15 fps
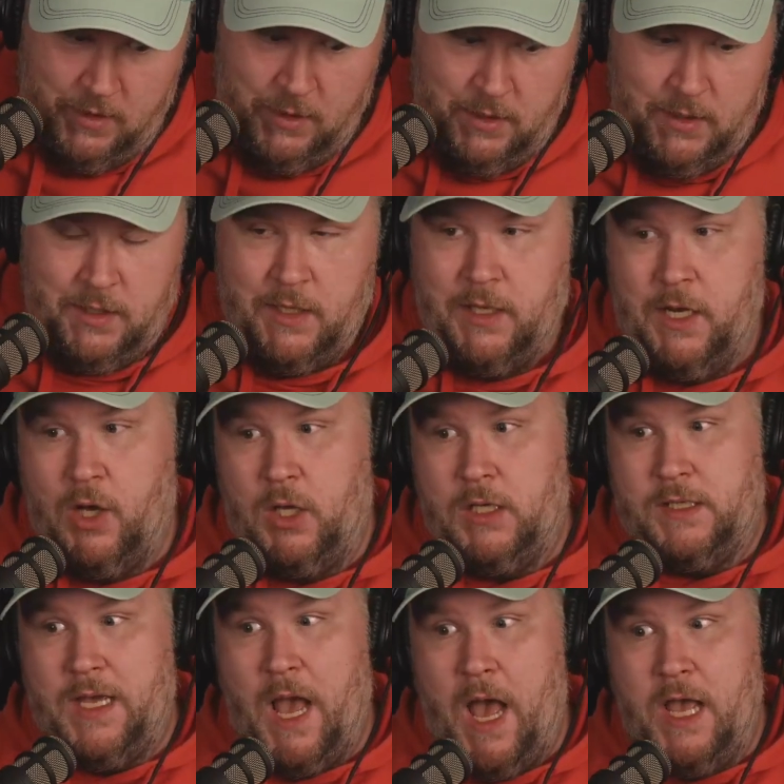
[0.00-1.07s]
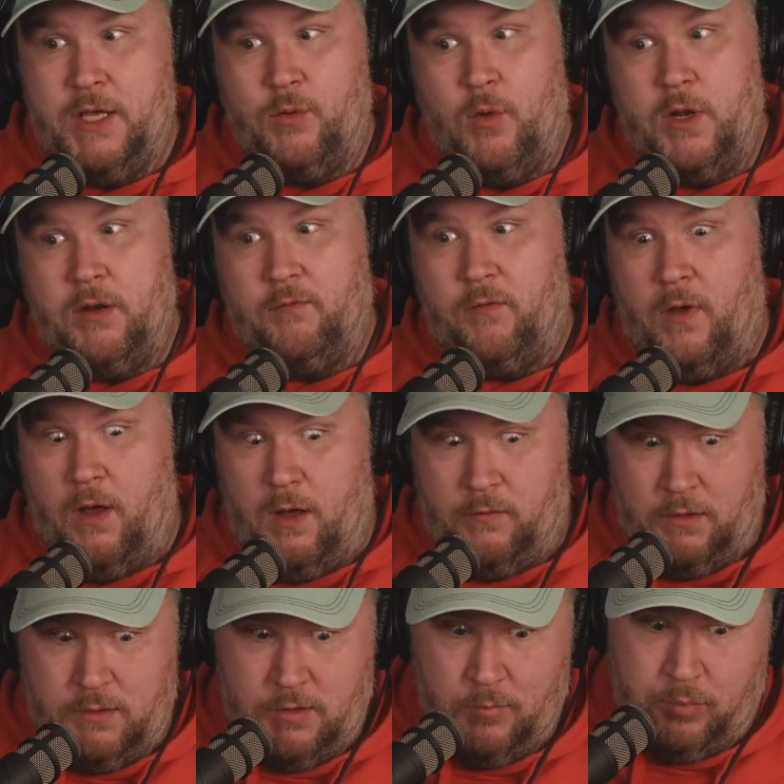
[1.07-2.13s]
you know, a guy you want involved
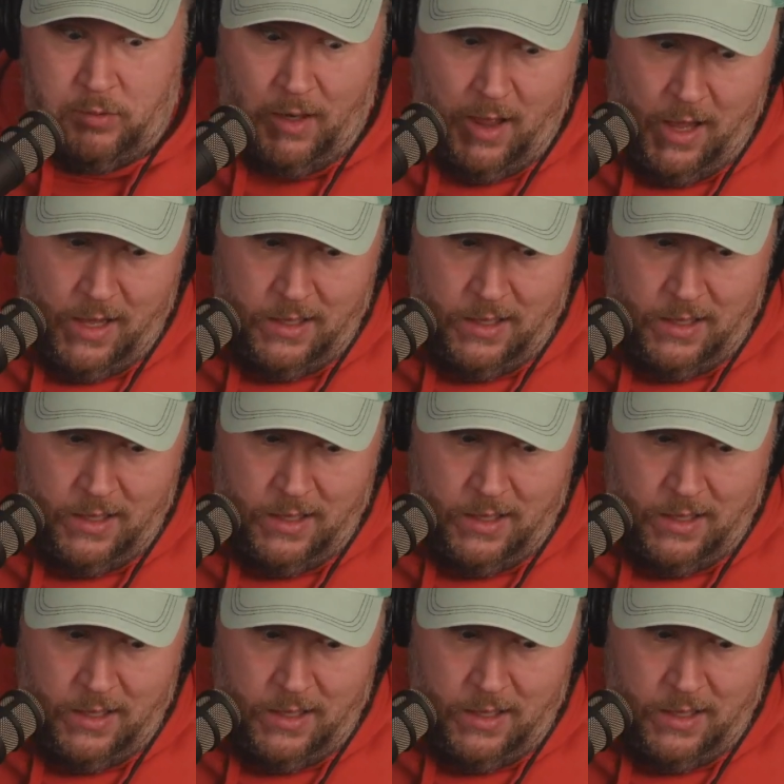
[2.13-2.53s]
on your plot